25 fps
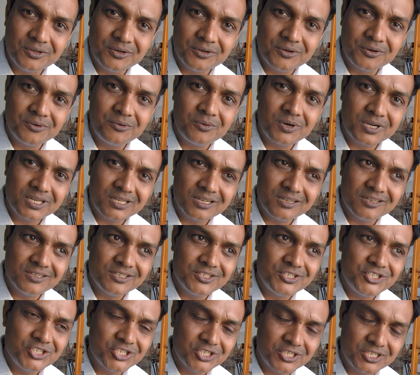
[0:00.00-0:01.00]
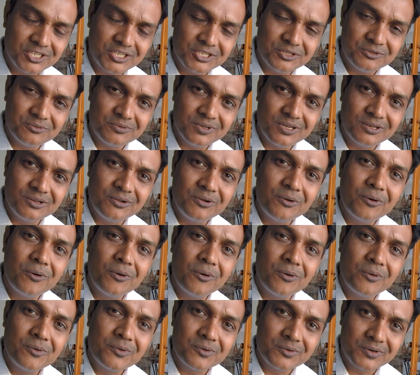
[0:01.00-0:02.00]
your what journey will
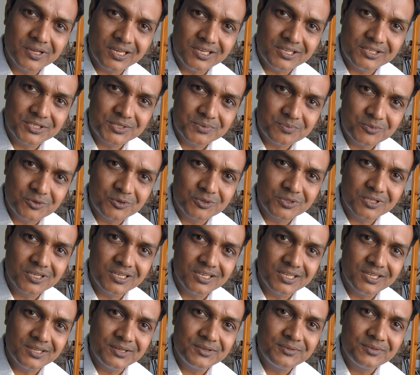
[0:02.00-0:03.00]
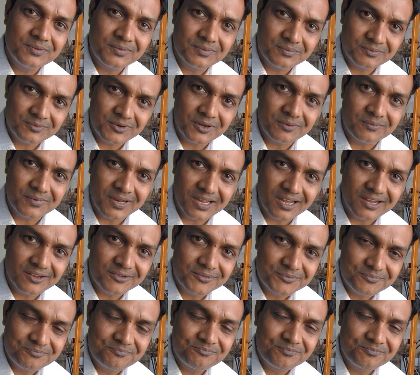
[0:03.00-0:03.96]
go really smoothly from now.